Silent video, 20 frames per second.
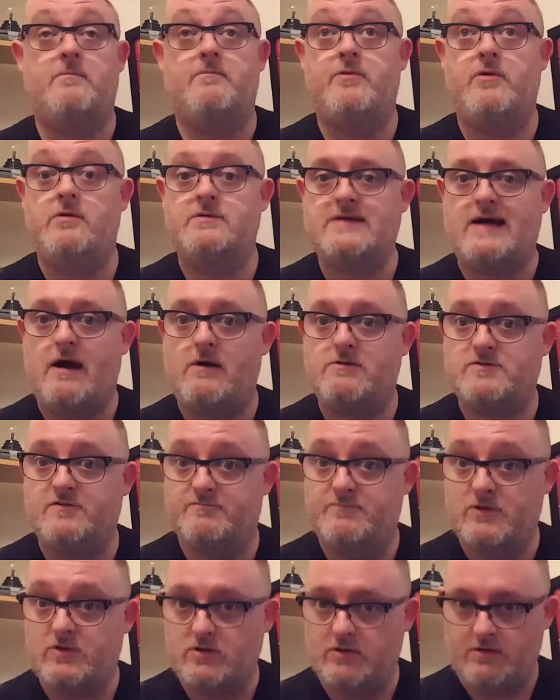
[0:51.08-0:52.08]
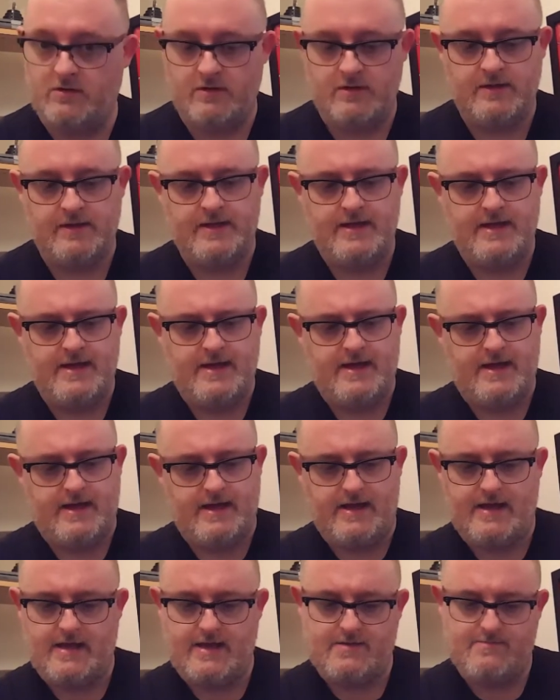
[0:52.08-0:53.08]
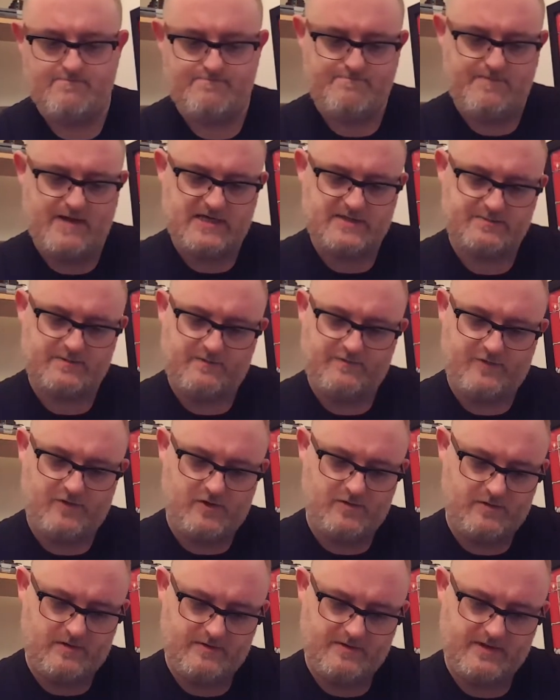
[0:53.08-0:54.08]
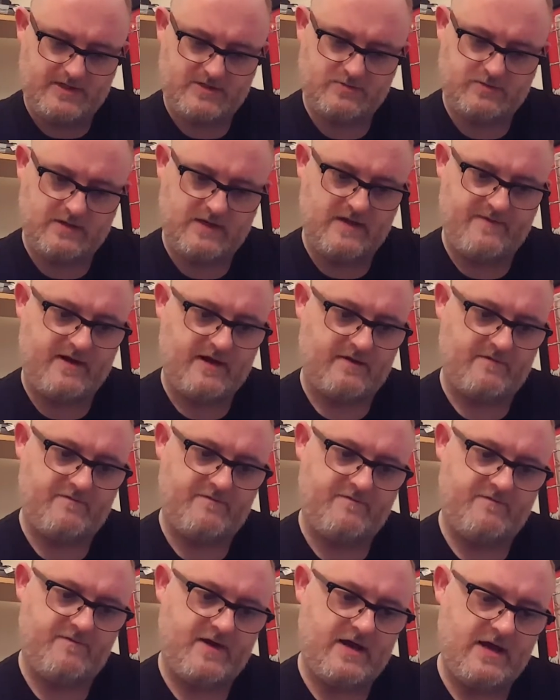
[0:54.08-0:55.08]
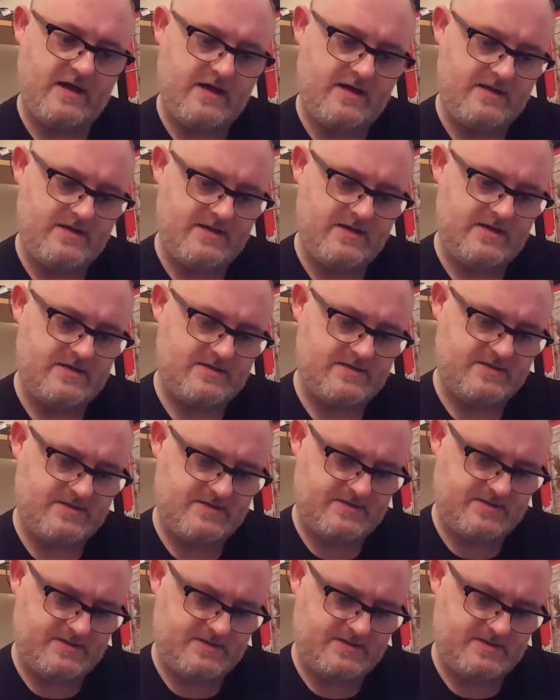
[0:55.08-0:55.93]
brewed out of McGull. Best before on this one, if I can find it.